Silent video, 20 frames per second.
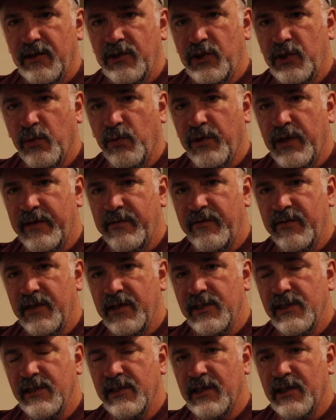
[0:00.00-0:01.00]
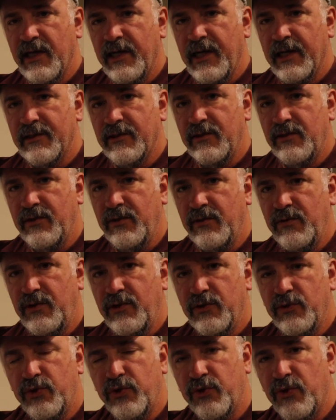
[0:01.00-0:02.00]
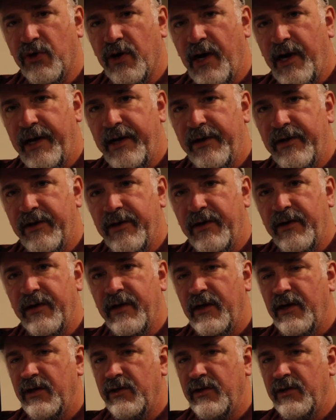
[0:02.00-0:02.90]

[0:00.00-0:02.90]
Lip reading: to whatever this is connected to, your dryer,